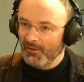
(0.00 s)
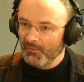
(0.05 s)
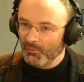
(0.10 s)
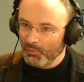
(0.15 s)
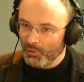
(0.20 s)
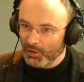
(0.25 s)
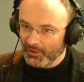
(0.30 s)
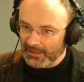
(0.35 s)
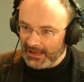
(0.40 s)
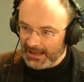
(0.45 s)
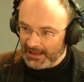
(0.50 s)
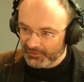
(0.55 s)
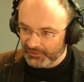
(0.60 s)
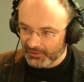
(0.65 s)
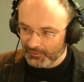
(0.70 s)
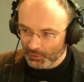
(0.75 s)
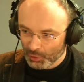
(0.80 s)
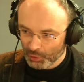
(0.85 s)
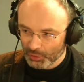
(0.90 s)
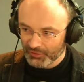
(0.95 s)
What the
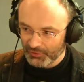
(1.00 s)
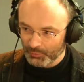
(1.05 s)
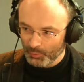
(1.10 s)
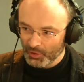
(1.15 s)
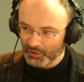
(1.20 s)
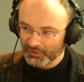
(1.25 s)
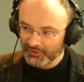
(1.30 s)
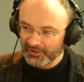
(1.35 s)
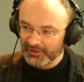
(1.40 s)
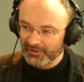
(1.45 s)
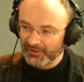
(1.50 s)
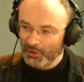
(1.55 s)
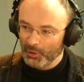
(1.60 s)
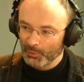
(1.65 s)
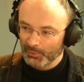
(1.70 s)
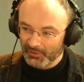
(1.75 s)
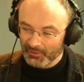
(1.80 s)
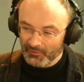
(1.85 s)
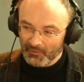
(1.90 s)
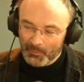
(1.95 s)
House of Lords want is the
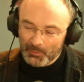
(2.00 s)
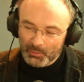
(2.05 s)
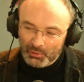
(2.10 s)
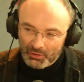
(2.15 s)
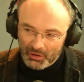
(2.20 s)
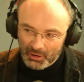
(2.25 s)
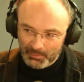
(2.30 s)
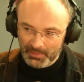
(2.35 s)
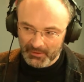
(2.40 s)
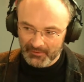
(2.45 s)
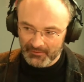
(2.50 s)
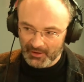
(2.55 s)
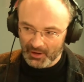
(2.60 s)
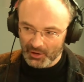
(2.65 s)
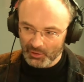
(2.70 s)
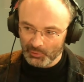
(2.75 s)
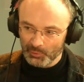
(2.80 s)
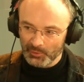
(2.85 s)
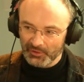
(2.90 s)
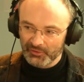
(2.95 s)
option of a proper
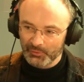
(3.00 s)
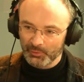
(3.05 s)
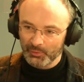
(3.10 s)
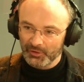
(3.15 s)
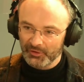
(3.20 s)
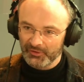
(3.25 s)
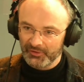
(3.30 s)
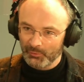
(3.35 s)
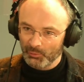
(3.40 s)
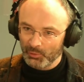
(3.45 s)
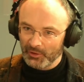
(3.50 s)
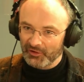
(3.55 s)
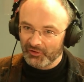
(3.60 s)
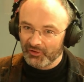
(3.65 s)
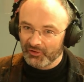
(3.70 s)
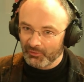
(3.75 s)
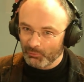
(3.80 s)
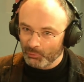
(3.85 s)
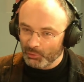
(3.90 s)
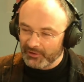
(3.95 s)
vote, which
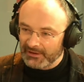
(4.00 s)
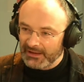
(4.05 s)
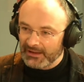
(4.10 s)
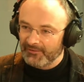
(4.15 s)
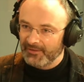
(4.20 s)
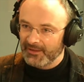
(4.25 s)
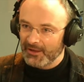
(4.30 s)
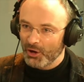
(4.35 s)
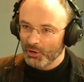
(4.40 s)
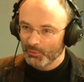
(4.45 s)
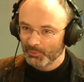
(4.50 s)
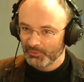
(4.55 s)
would give the